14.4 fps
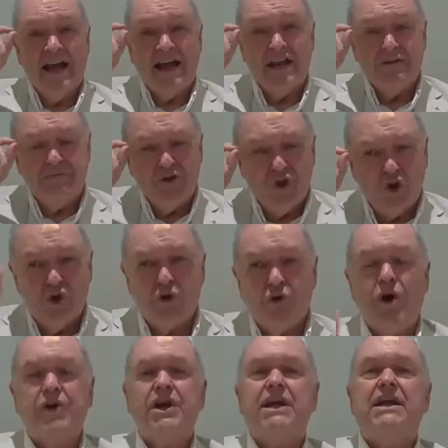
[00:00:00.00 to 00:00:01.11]
And if you're
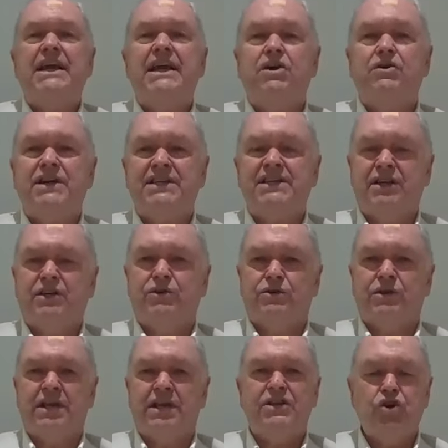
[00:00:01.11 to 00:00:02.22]
chronically
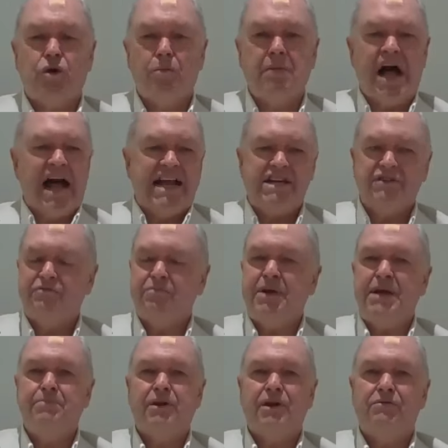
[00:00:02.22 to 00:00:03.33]
critical in your mind of
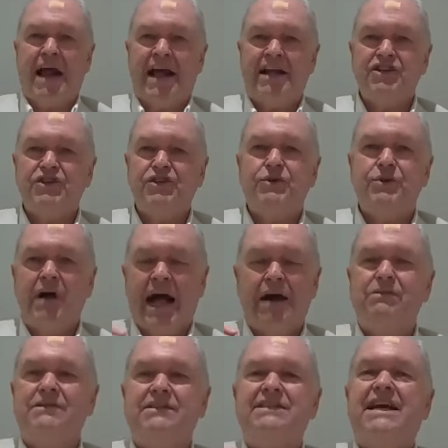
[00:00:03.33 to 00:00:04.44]
people around you, I
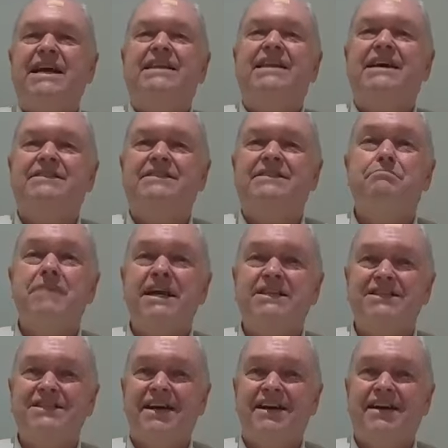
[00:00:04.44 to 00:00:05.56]
would say that's a
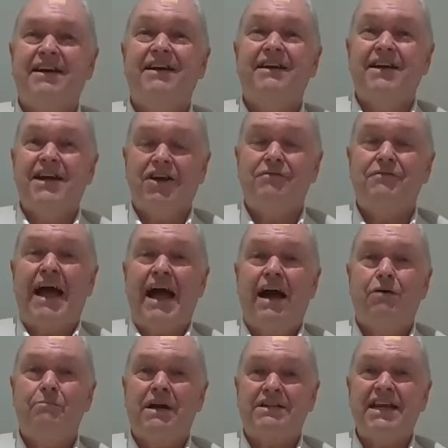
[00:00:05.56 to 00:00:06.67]
measure of how
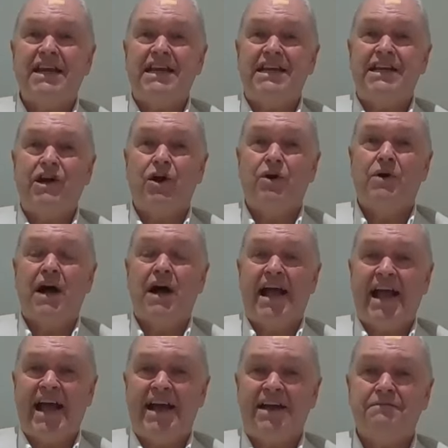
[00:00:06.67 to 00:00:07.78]
much ego
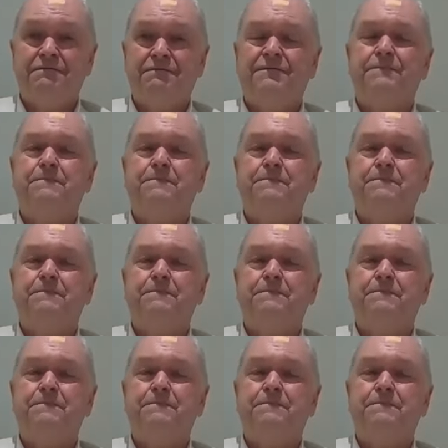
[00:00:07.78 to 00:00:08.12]
I have.